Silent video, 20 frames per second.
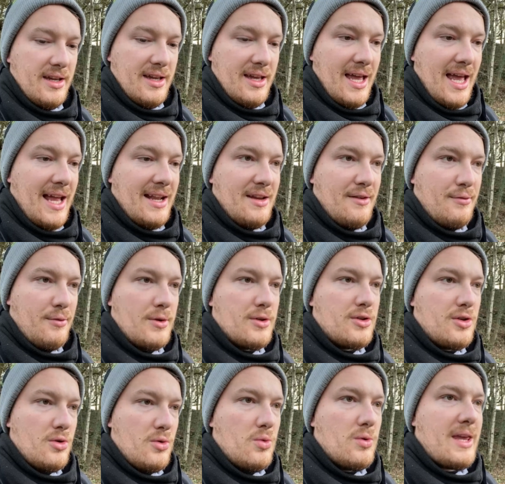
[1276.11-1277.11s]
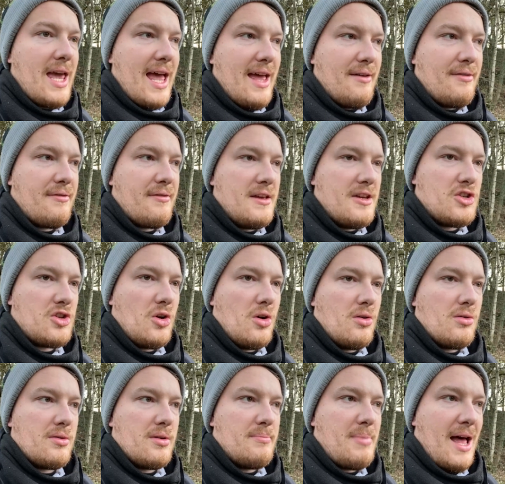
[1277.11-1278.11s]
And if we do get a fish
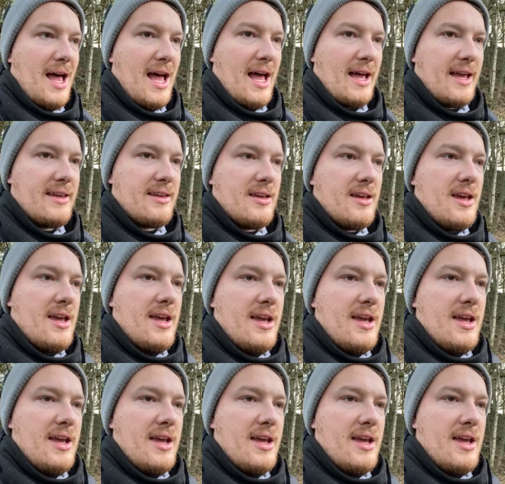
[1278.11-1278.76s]
or a bite,